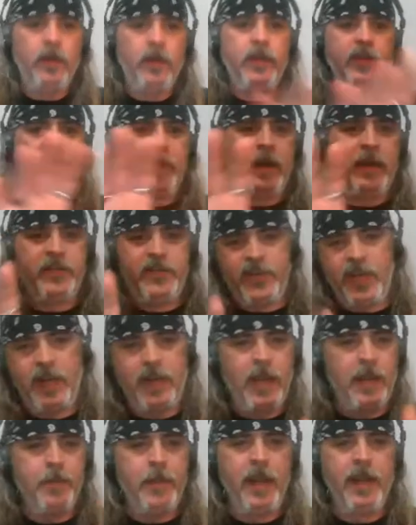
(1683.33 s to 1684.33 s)
These are my
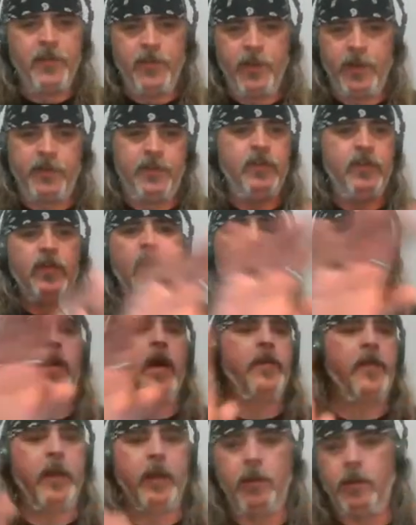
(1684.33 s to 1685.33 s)
Jedi mind tricks. You know
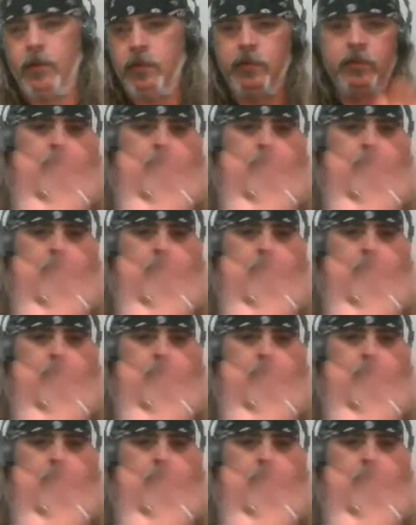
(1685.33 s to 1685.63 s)
nothing.